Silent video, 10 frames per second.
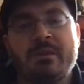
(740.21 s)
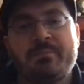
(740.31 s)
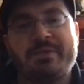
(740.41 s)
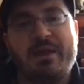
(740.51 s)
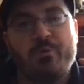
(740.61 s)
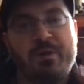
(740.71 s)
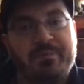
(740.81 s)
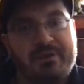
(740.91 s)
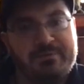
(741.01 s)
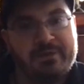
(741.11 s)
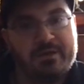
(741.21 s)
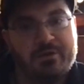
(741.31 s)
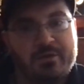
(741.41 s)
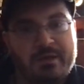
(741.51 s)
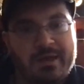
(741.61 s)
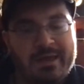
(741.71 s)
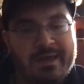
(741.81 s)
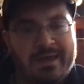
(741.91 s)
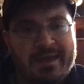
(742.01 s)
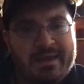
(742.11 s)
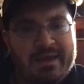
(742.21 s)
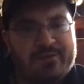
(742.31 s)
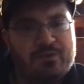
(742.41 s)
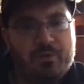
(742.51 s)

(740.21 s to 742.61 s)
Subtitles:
But that Ripley figure is